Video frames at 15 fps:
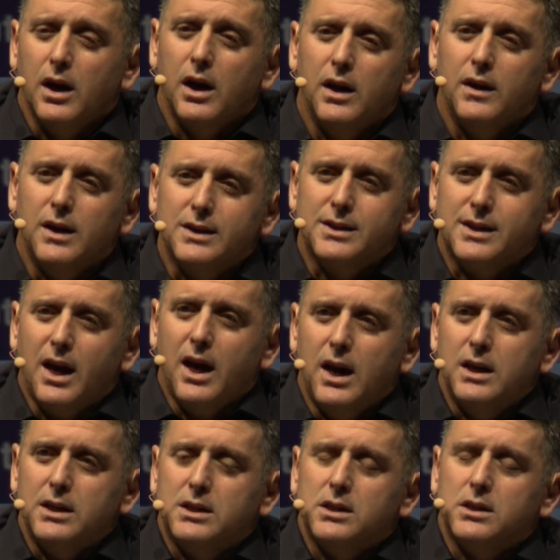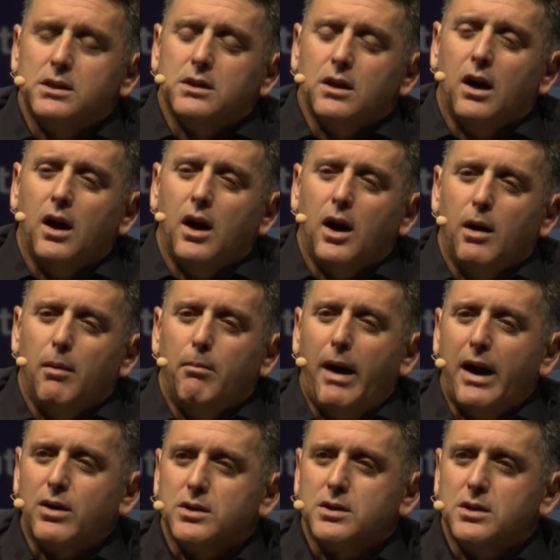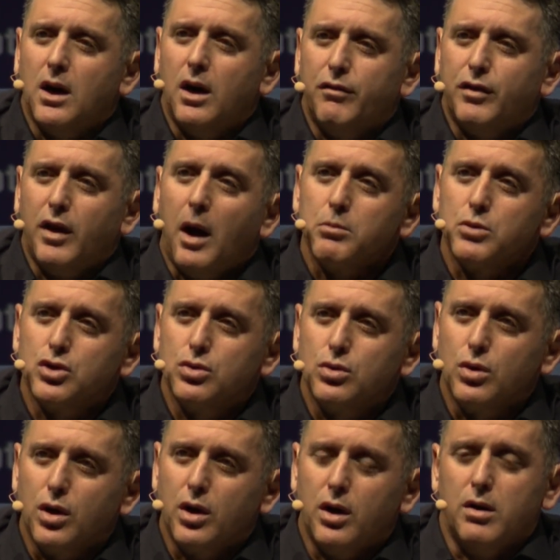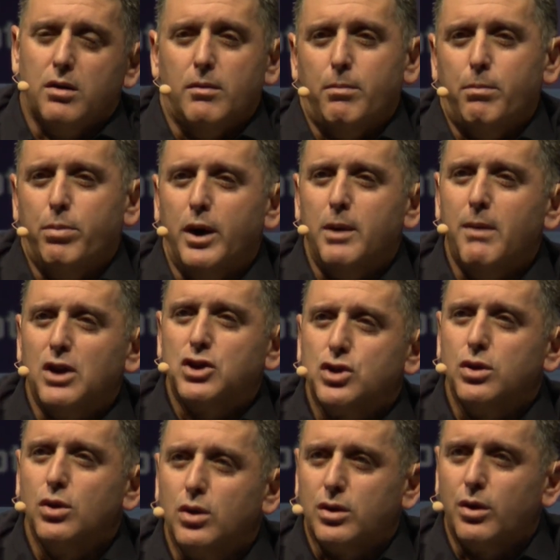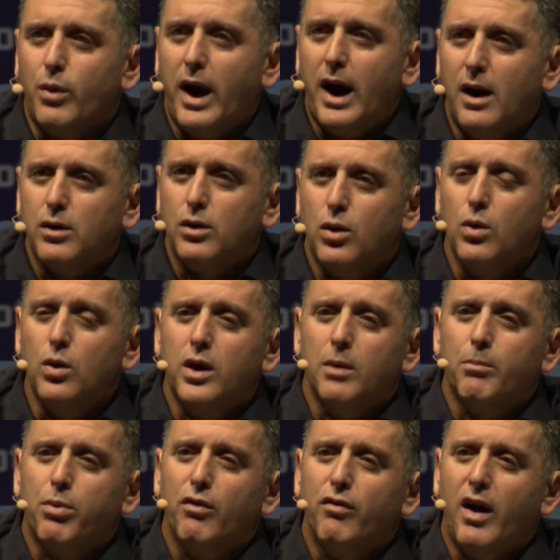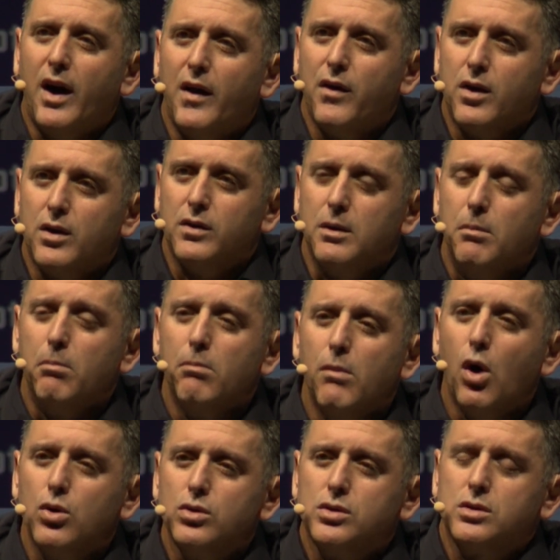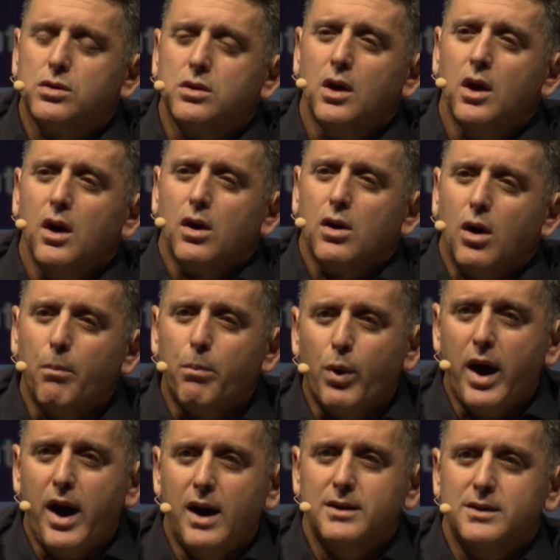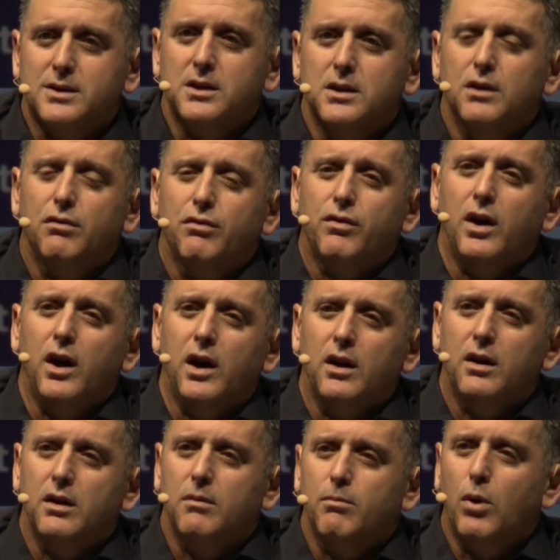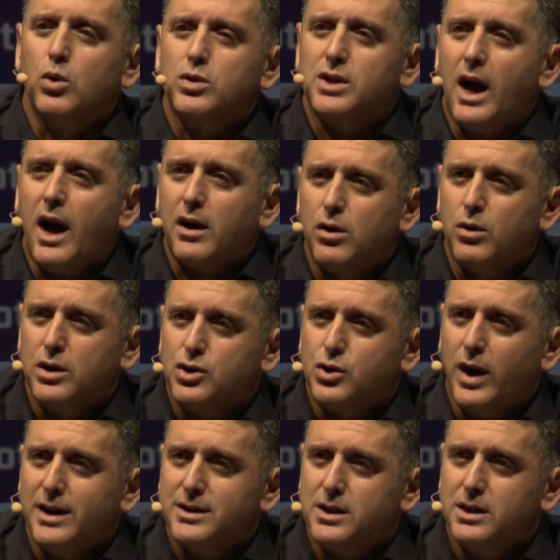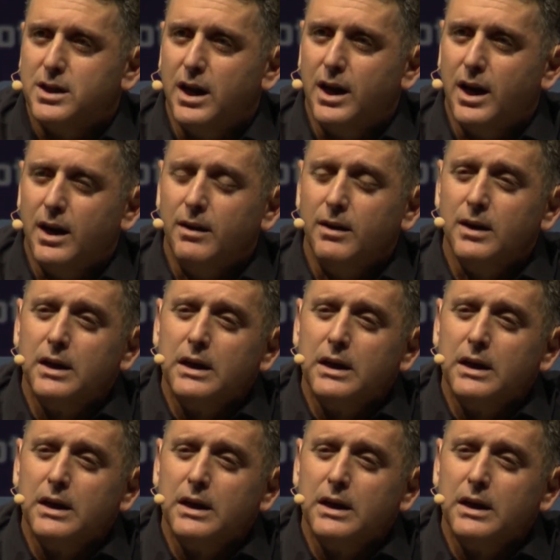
In this case, Microsoft, I'm sure, pretty much looked around who can provide her the most comprehensive and most accurate transit data.